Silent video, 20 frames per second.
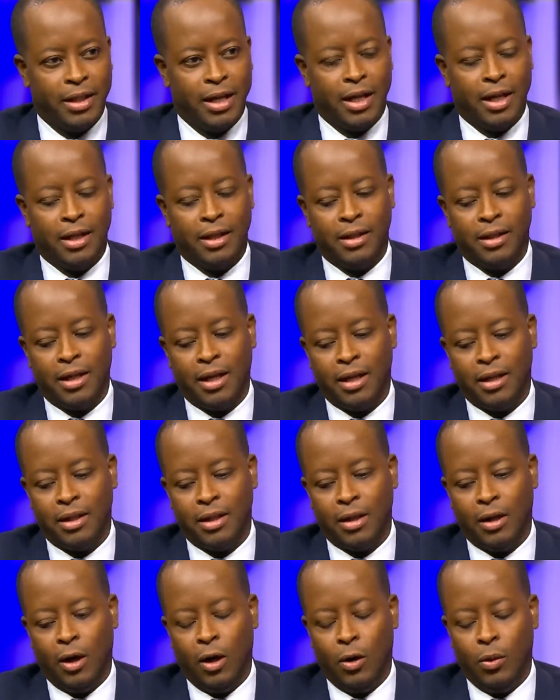That
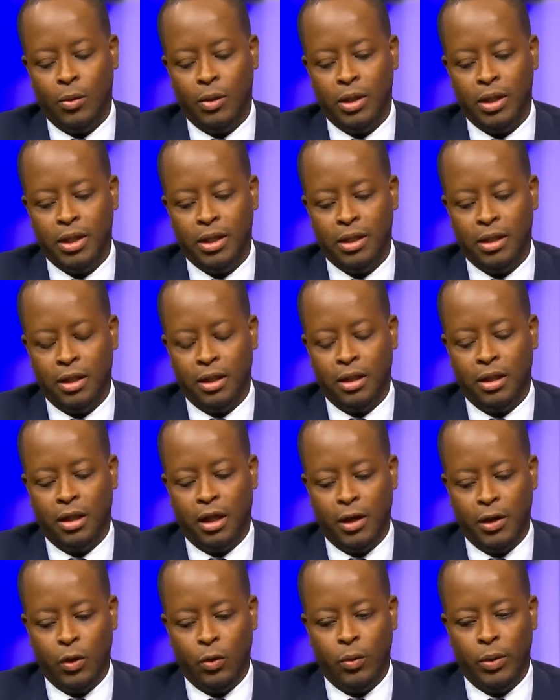Howard, in a
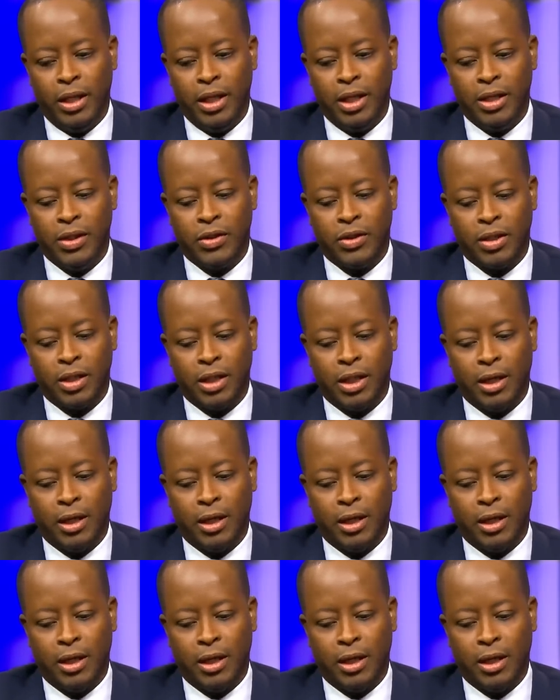lot of ways,